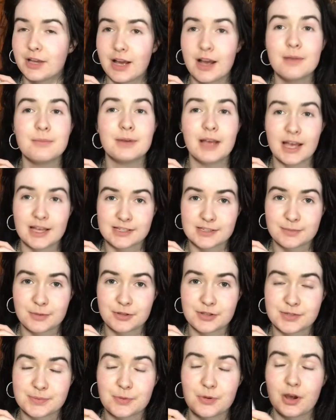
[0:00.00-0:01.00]
I'm gassed
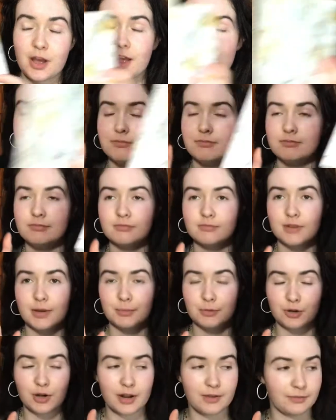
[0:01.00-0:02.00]
about this book. I'm
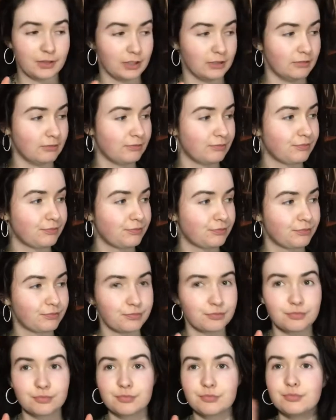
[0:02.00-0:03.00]
thriving.
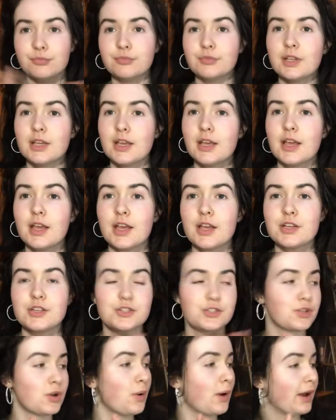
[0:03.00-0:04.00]

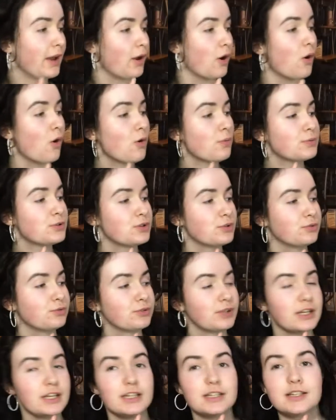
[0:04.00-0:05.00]
So I hope to
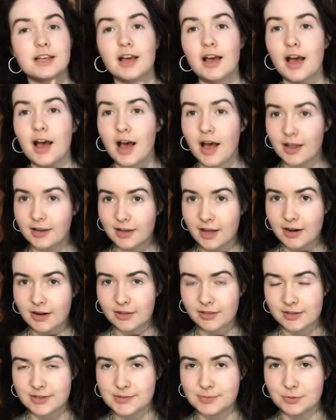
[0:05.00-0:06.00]
read a lot
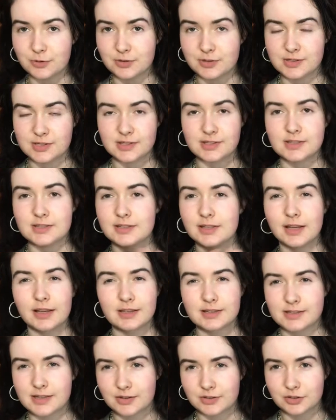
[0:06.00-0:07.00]
of this book since it's like
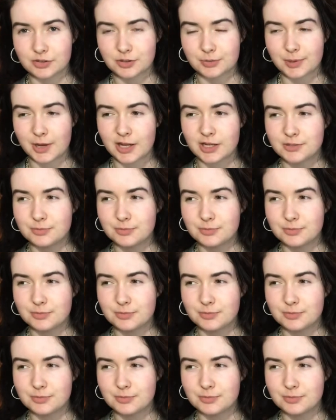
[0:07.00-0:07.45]
a 600-page